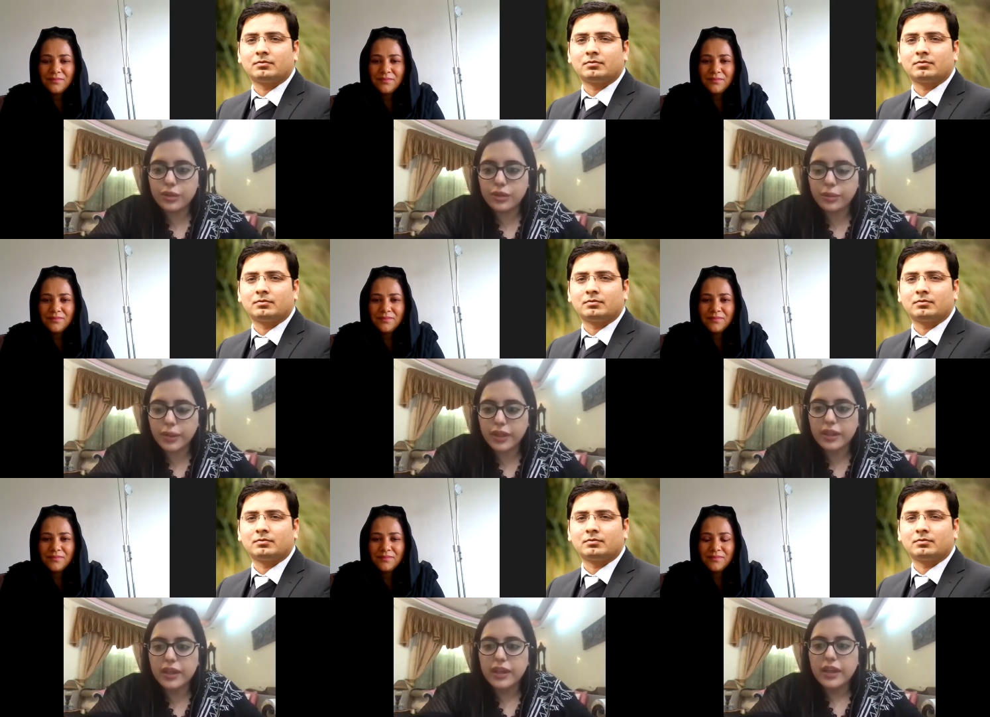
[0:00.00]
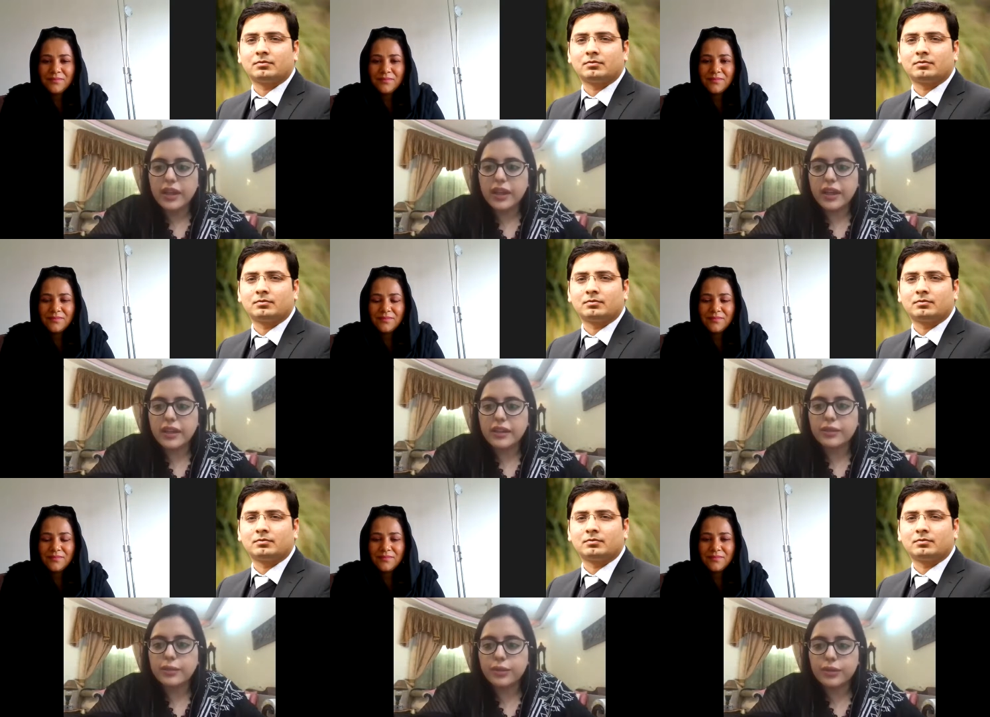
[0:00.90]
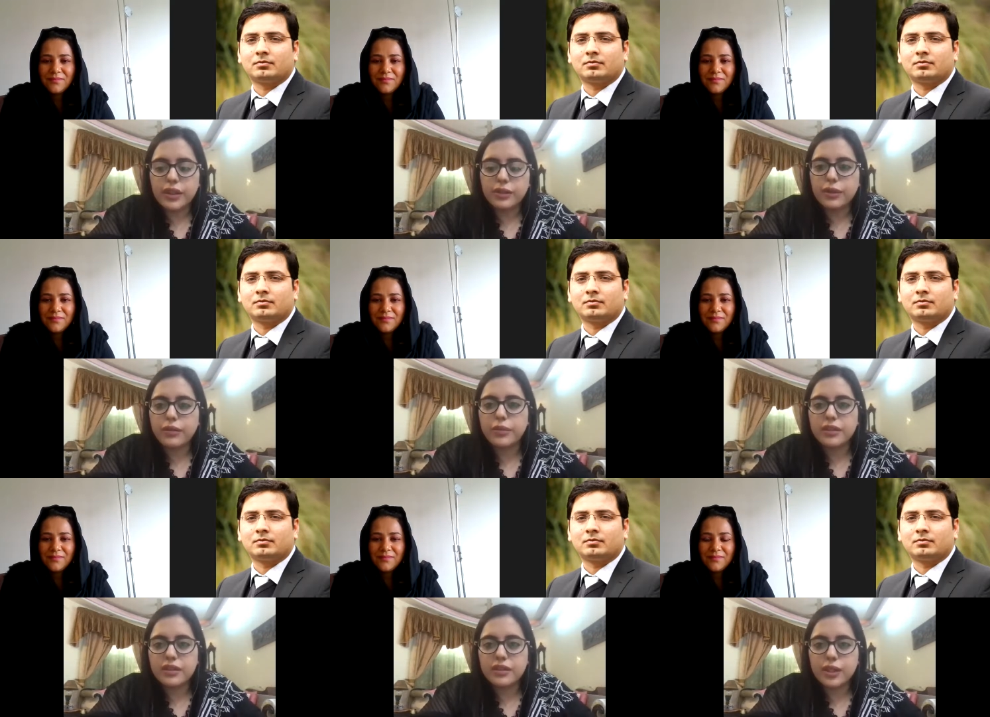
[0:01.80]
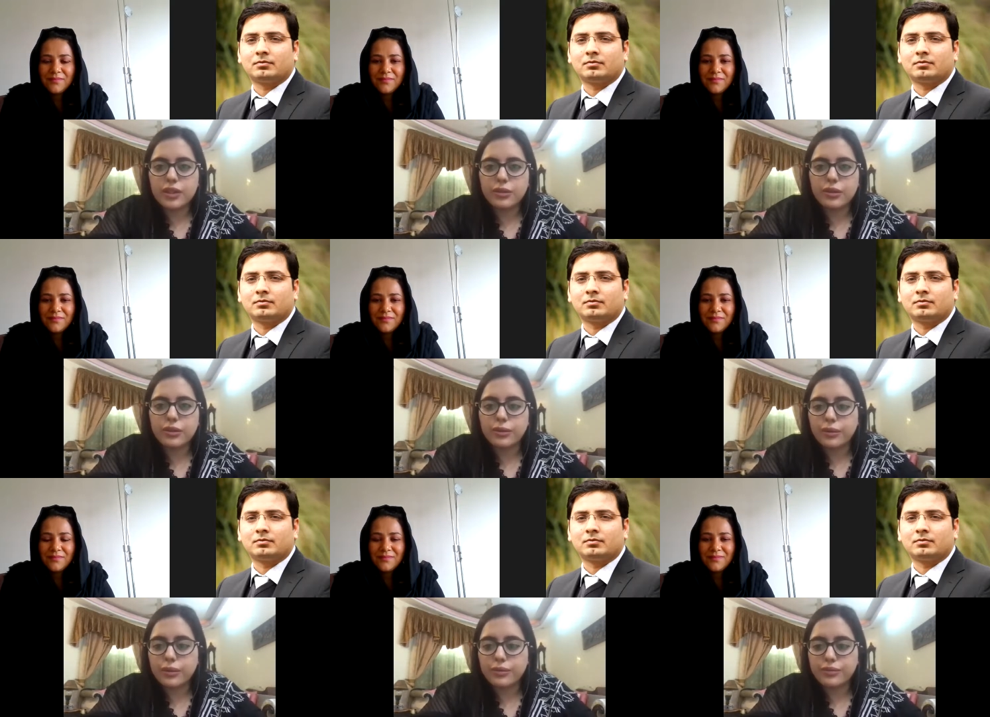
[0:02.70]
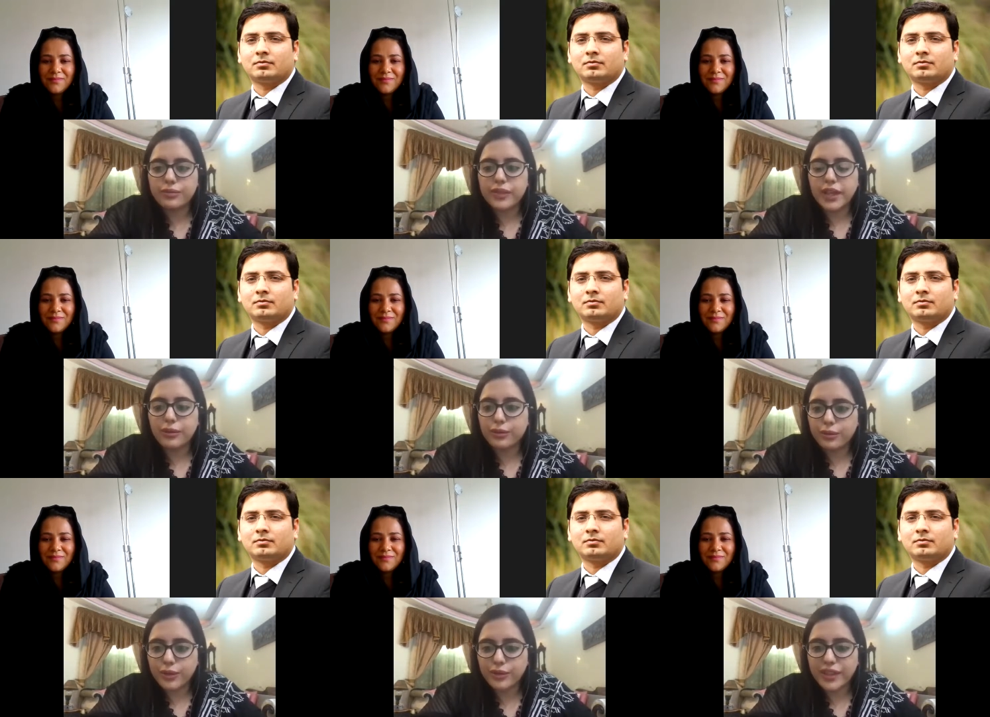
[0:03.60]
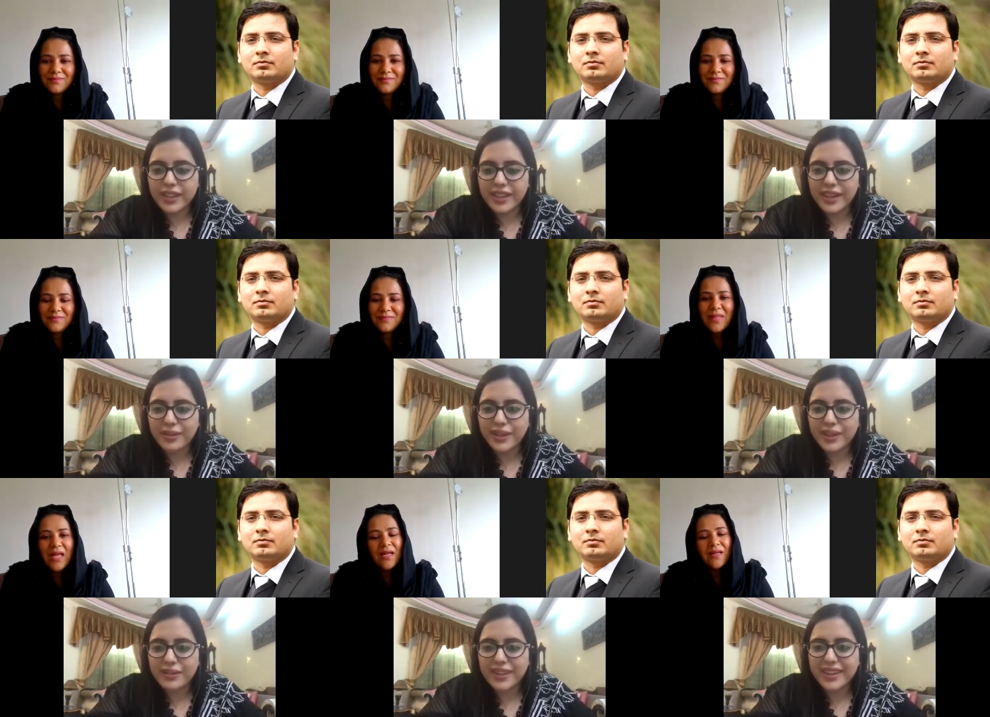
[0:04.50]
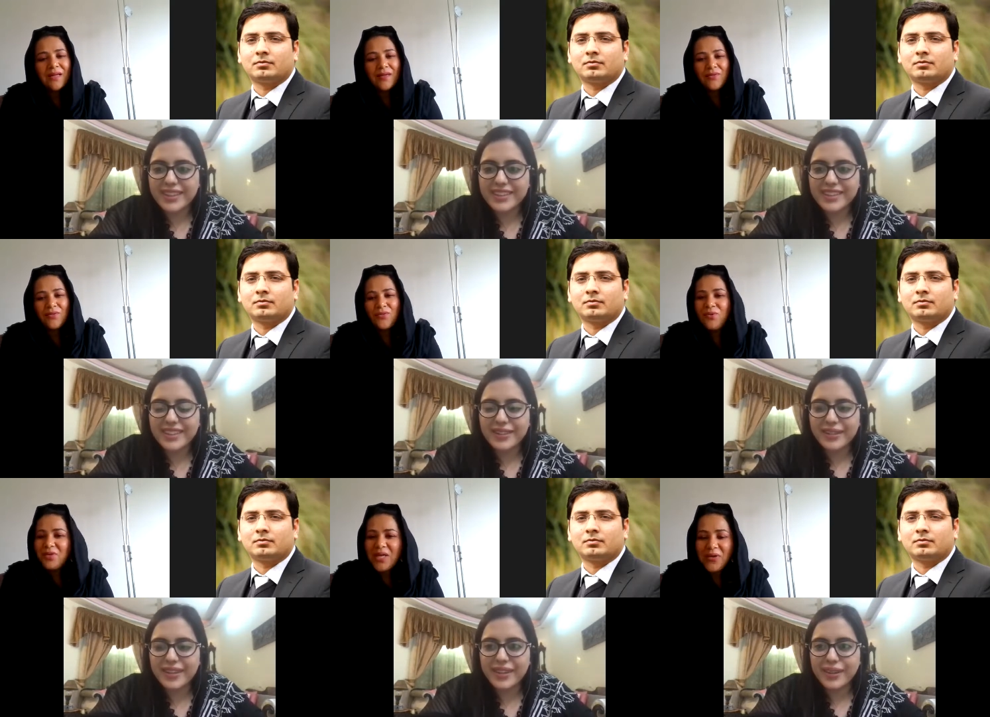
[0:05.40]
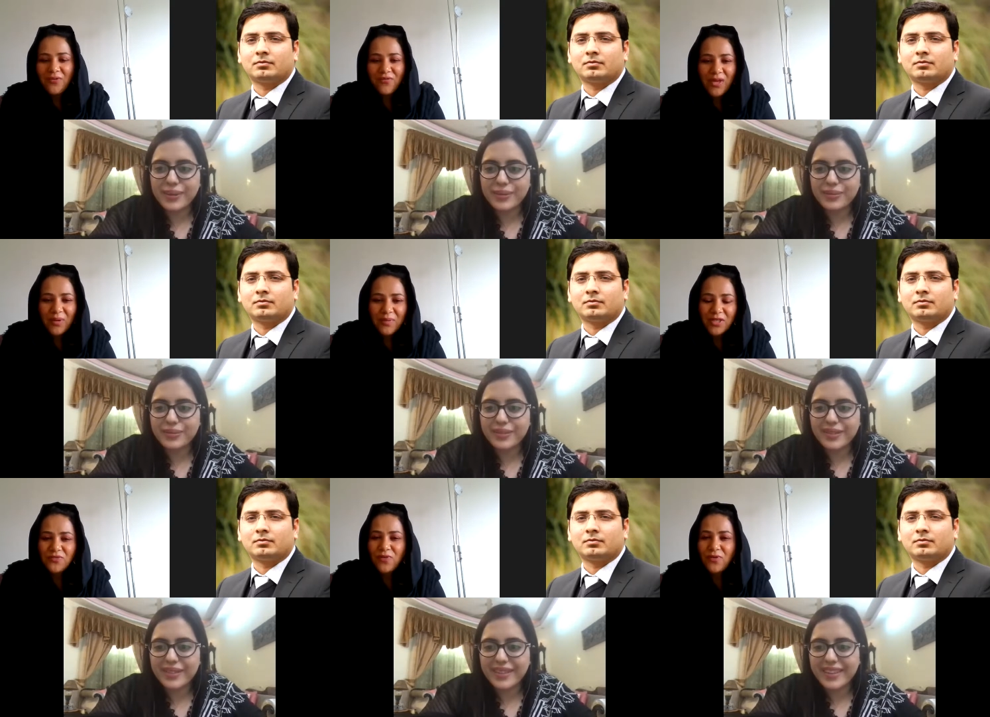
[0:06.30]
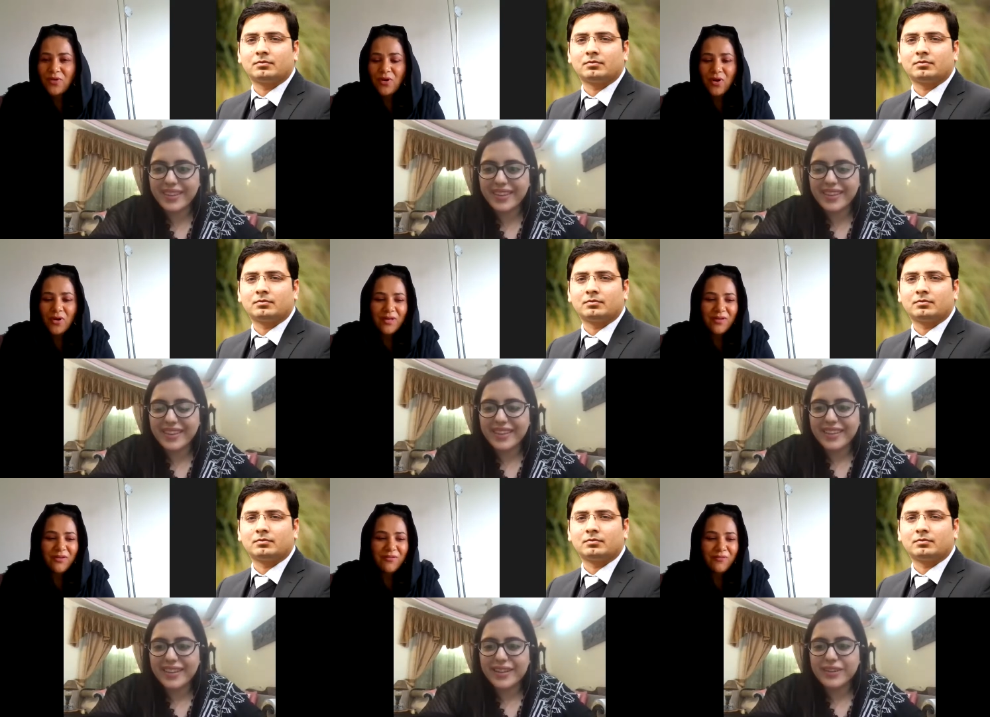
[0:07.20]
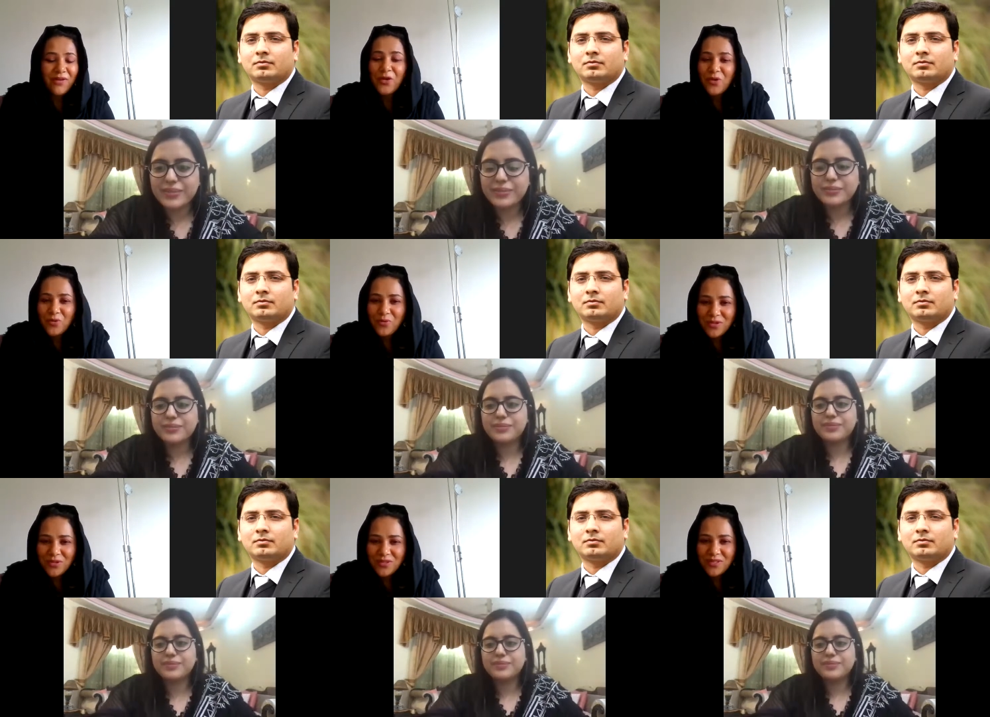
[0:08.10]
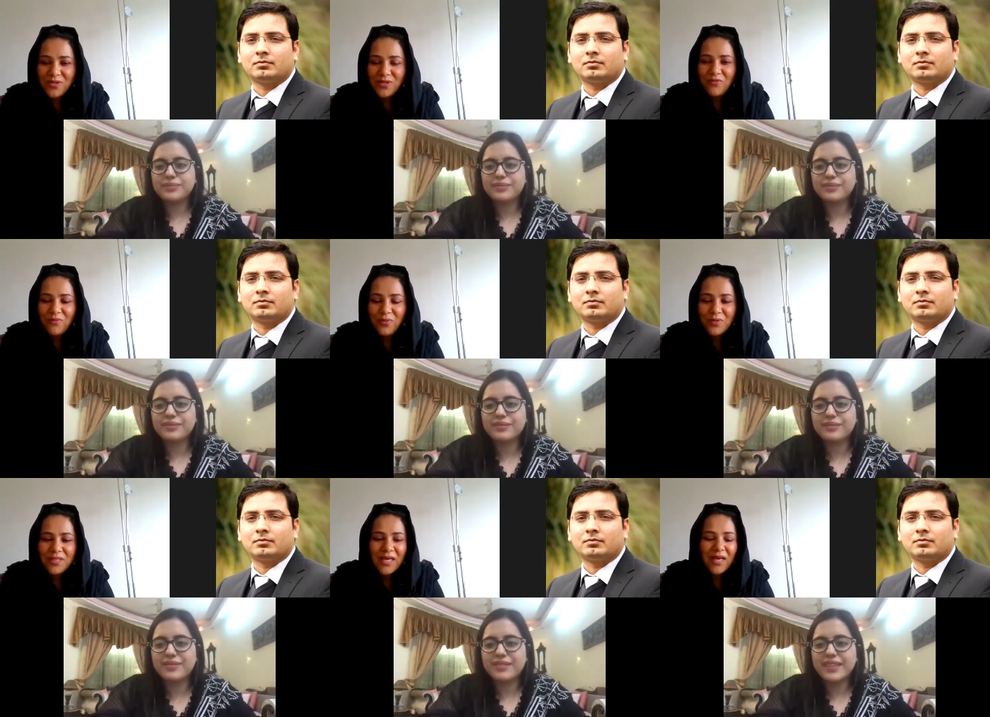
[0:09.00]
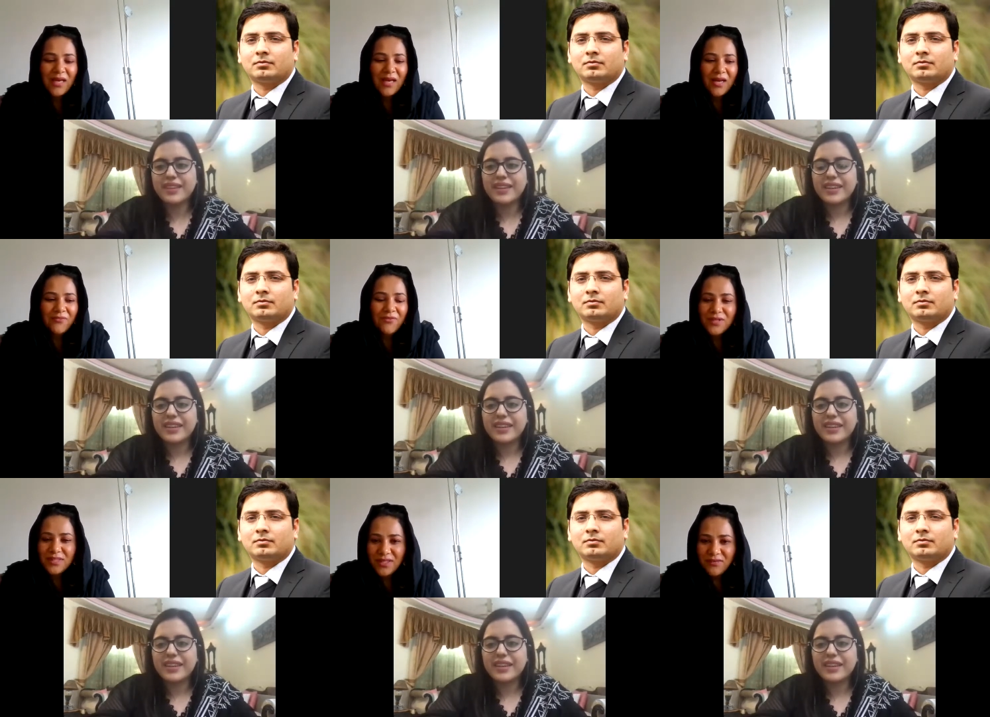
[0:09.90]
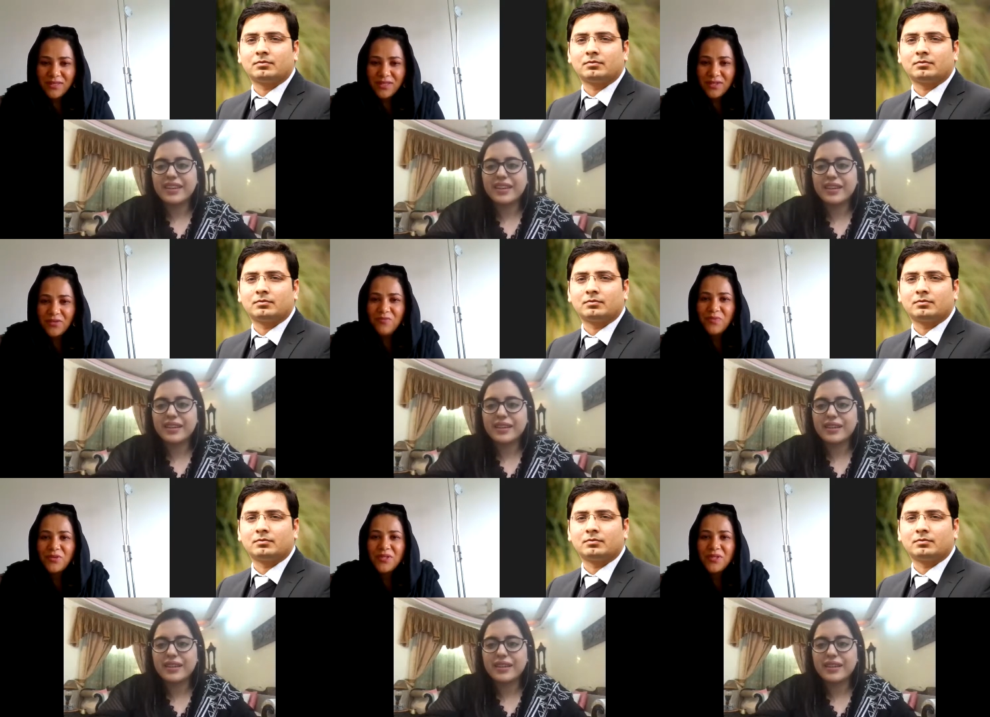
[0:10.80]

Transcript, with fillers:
Speaker 1: as well. And we know that you have a busy schedule. So thank you so much for taking our time with us.
Speaker 2: Noor, thank you very much for all uh, very good questions that you have posed and for this event that you've put